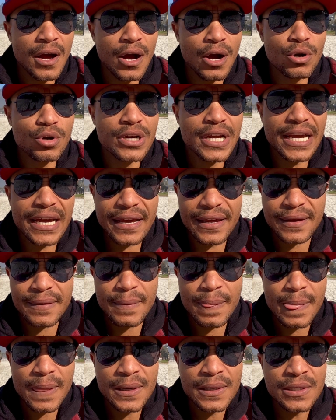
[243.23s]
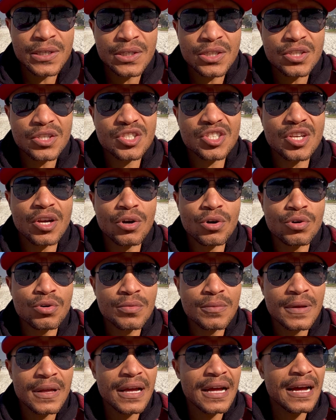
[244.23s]
Okay,
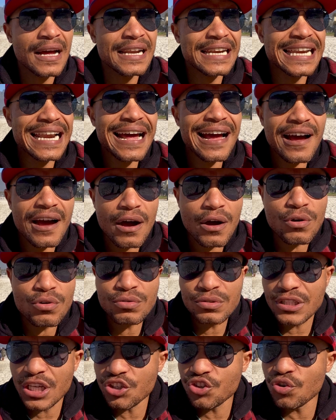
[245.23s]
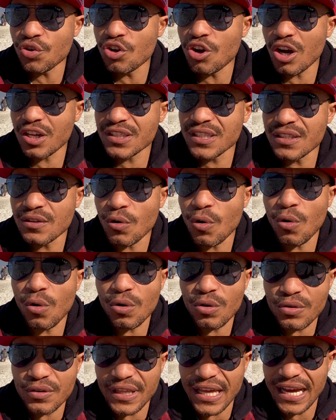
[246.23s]
so now that you've gotten
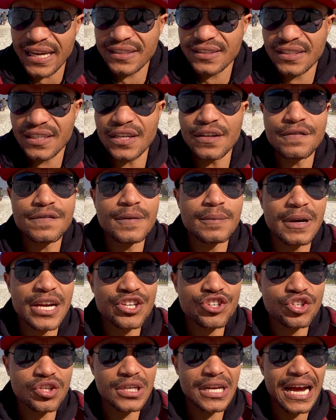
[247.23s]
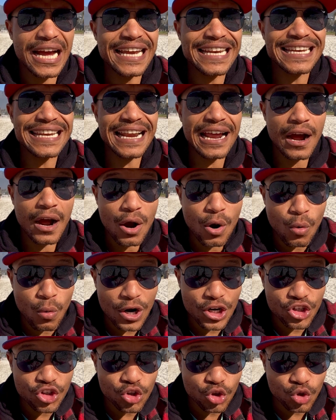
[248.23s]
all that information, I now
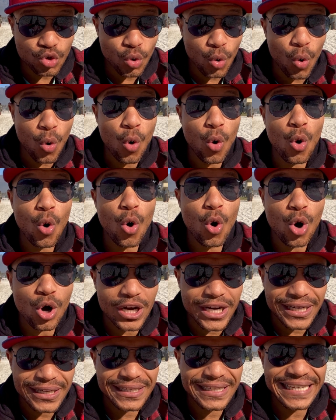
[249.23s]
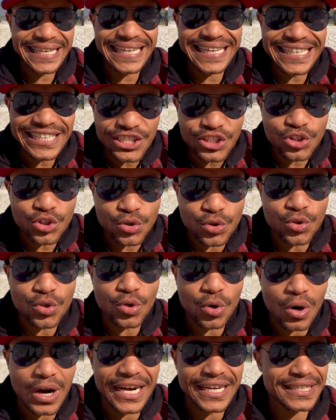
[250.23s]
want you to walk into
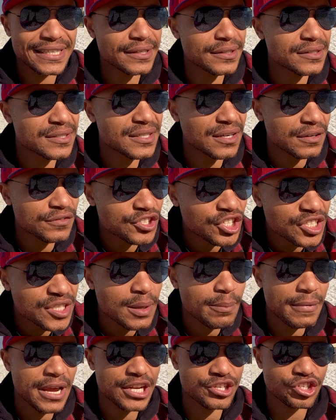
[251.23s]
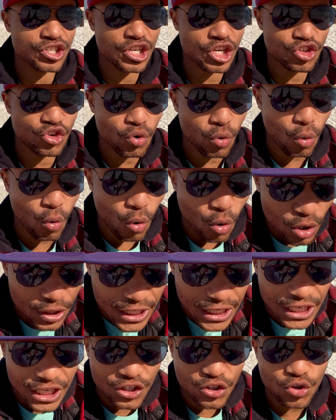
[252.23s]
your ideal self. Just imagine that you're
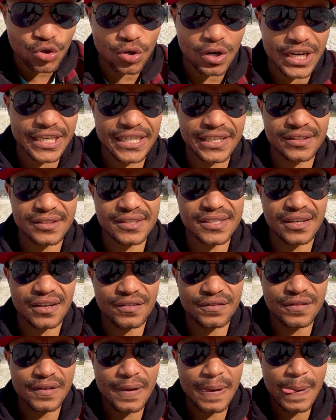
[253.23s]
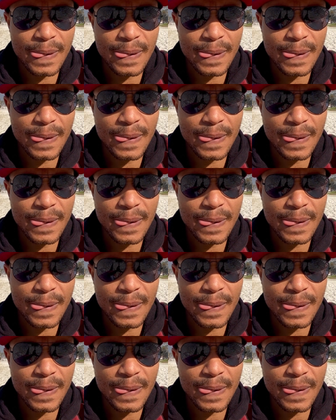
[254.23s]
walking into your ideal self.